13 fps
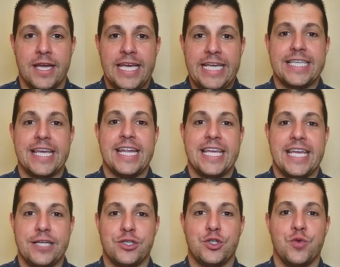He's getting
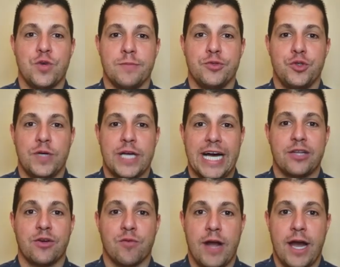kids to come to
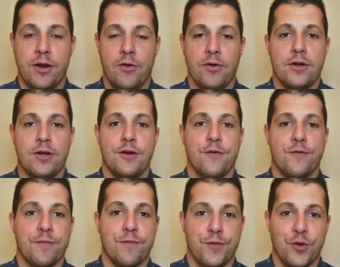Colorado
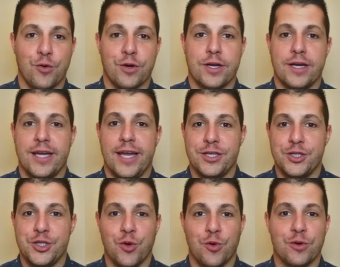from Florida
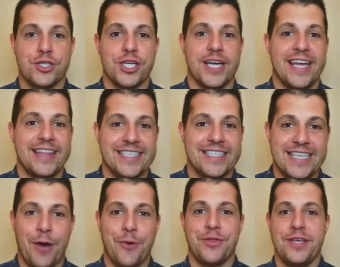and Georgia and the
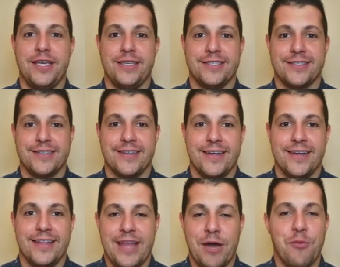Southeast
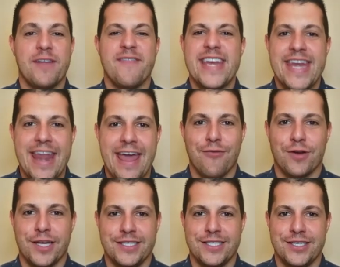that would have
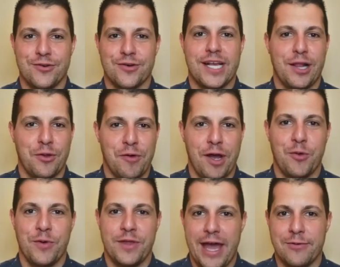never considered
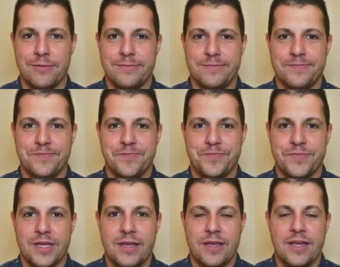Colorado without him.
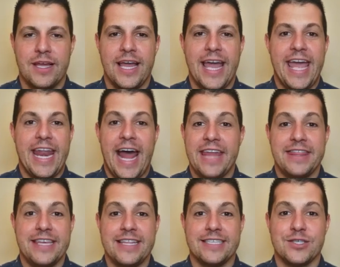And I
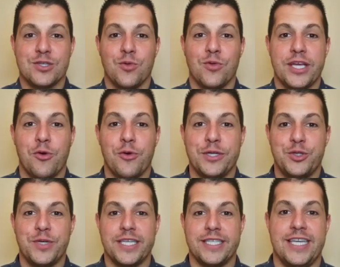think this is only going
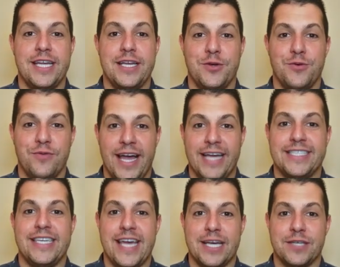to continue
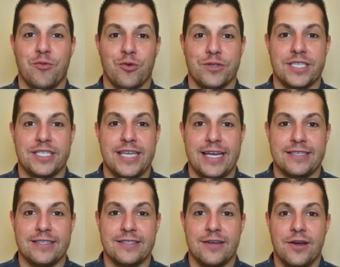as he has more
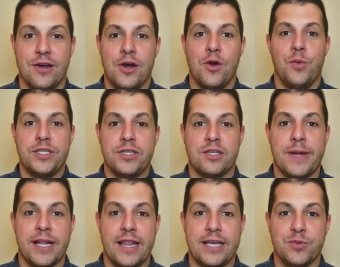success. We talked
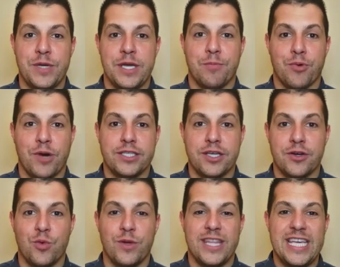about it last week. Bryce
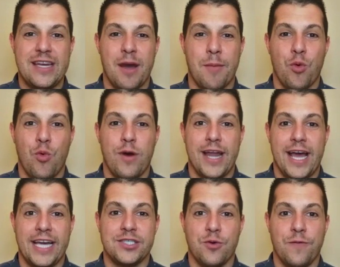Underwood, the number one
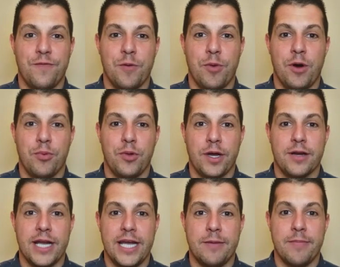high school football
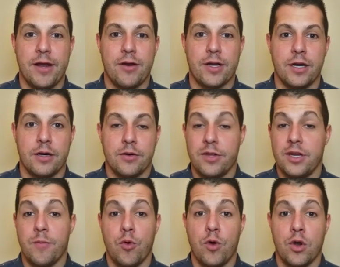player in America, or the
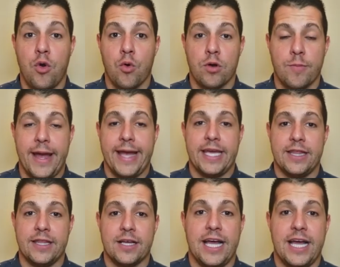number one quarterback
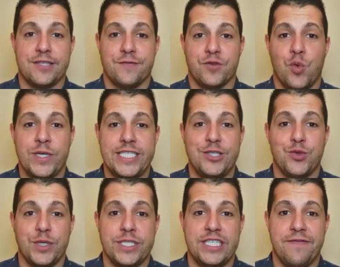in the class of
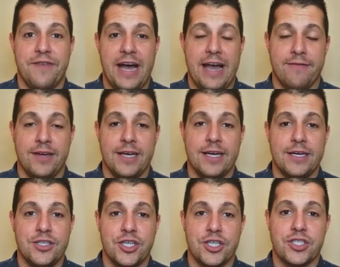2025,
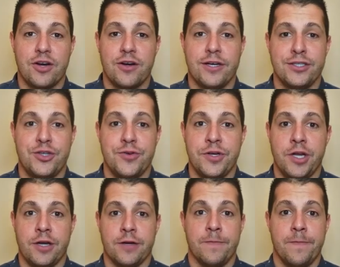just started his junior
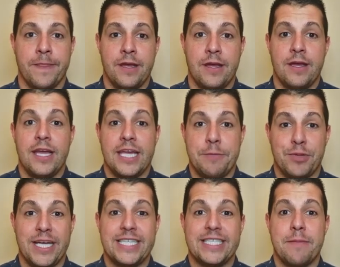year. He
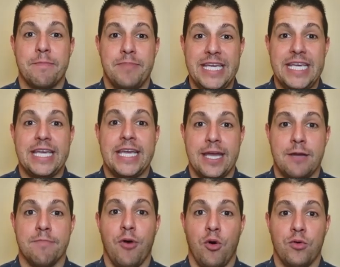plans on being
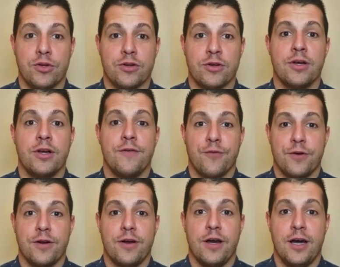in Boulder
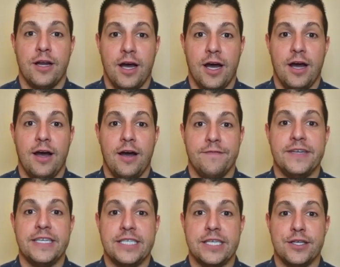for a
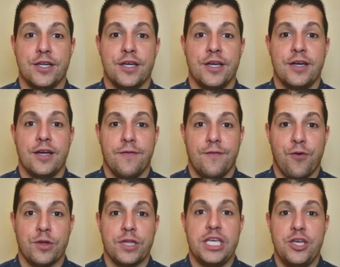visit
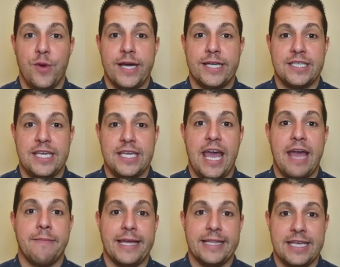for the USC
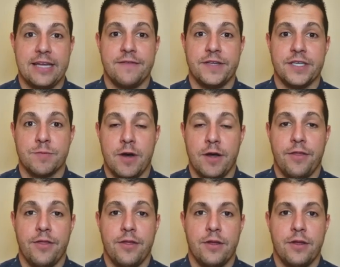game at the end of this month.